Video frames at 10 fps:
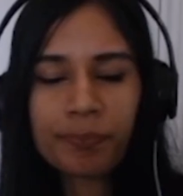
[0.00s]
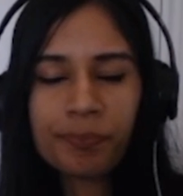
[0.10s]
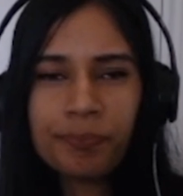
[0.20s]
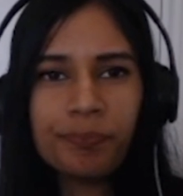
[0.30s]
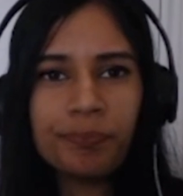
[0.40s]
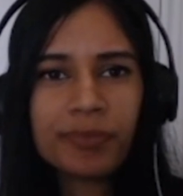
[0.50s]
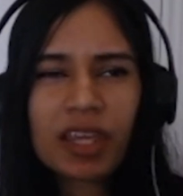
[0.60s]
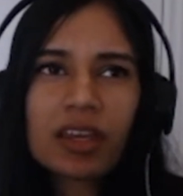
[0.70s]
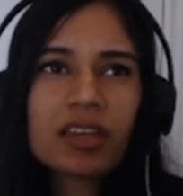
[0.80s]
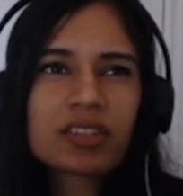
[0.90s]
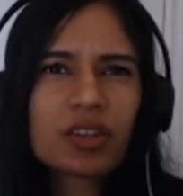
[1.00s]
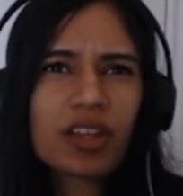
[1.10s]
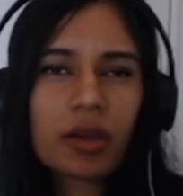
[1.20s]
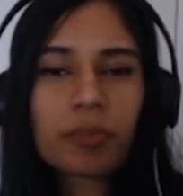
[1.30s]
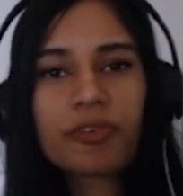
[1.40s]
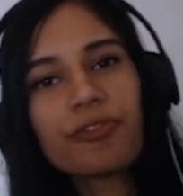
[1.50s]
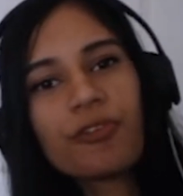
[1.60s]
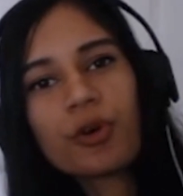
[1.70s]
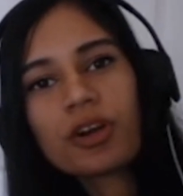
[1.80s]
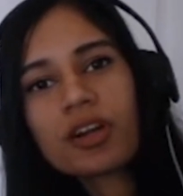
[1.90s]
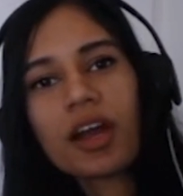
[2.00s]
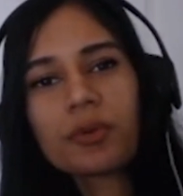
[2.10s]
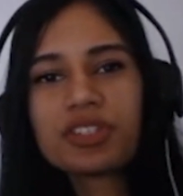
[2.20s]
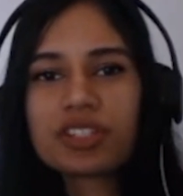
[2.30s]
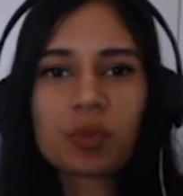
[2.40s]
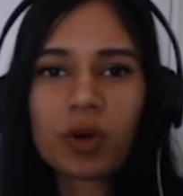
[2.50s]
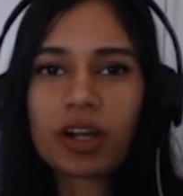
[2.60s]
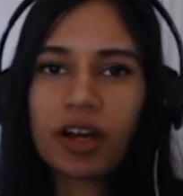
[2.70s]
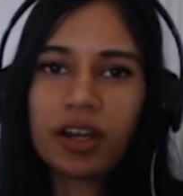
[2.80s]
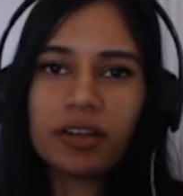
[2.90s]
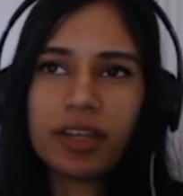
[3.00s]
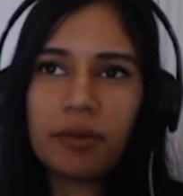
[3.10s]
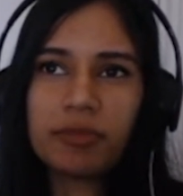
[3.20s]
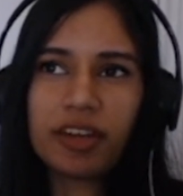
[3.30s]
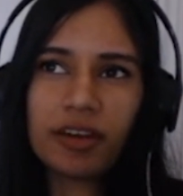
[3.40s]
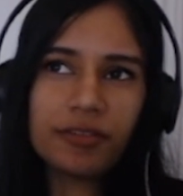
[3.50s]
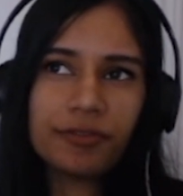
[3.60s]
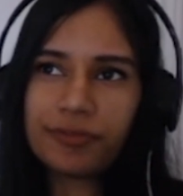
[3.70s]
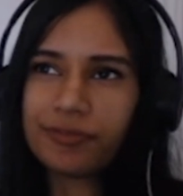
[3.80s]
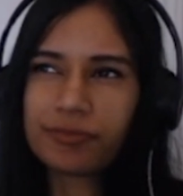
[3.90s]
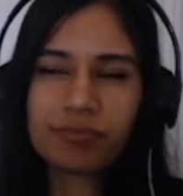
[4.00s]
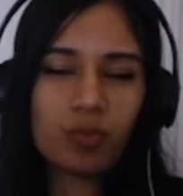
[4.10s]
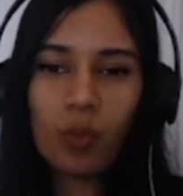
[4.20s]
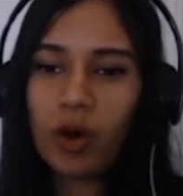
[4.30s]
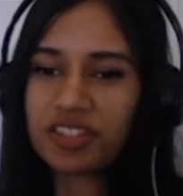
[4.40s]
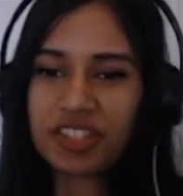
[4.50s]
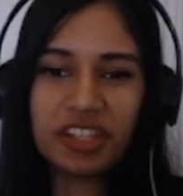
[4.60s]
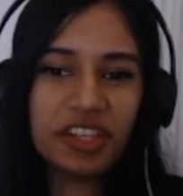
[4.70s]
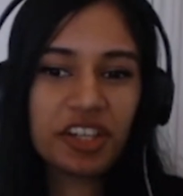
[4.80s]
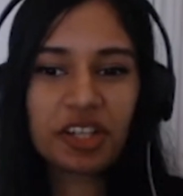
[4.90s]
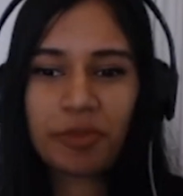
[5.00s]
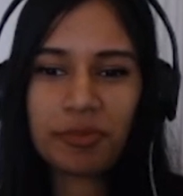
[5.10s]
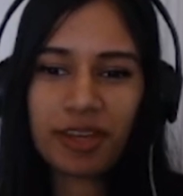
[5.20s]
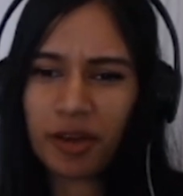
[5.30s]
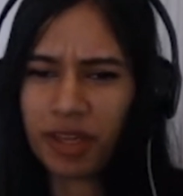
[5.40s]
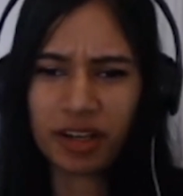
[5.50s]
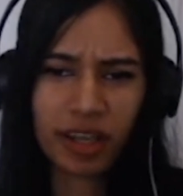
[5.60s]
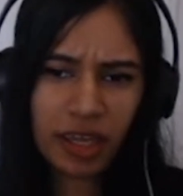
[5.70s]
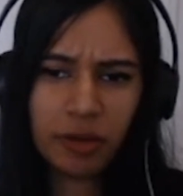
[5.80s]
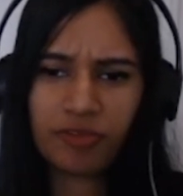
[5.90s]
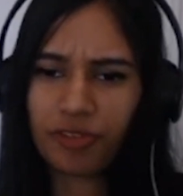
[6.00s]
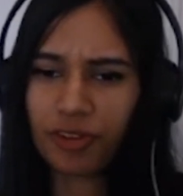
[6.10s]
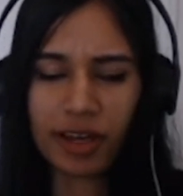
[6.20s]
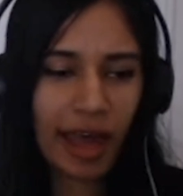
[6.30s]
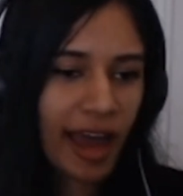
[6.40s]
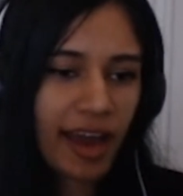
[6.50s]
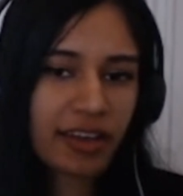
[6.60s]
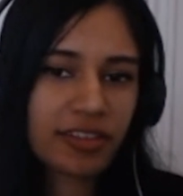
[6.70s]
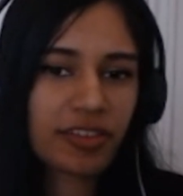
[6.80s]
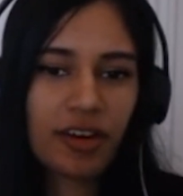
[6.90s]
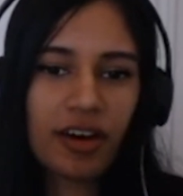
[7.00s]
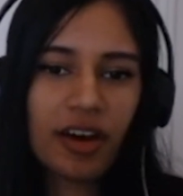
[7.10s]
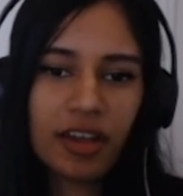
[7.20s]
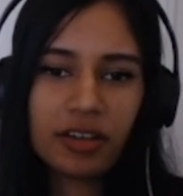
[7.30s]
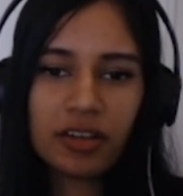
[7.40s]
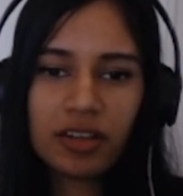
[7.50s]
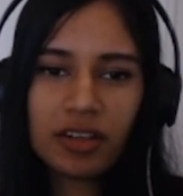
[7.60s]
Mm-hmm. So before, I would just work on game dev once a year. Maybe I made a game for a hackathon.